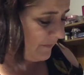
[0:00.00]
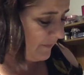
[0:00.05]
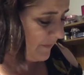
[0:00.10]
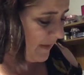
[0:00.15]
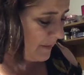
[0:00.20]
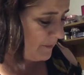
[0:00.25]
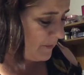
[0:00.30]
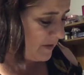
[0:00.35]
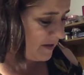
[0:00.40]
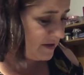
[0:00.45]

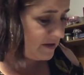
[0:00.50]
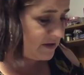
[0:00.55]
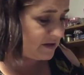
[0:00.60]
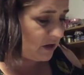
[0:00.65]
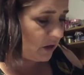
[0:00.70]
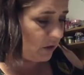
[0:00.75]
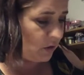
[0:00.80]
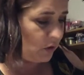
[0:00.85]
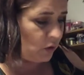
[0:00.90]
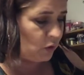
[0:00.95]
that means
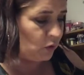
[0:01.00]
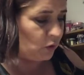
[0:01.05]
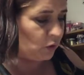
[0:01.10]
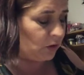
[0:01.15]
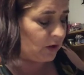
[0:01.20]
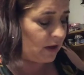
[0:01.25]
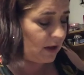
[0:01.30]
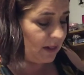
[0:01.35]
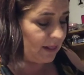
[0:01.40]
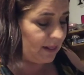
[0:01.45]
a
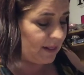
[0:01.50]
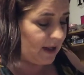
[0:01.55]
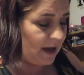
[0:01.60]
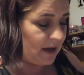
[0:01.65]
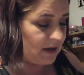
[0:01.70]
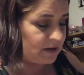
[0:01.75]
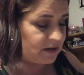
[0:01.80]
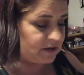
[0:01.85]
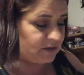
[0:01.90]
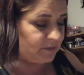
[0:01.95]
whole
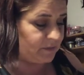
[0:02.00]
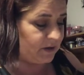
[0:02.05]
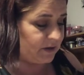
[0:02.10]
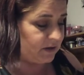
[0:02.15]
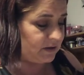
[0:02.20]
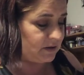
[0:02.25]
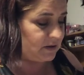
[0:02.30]
lot to me.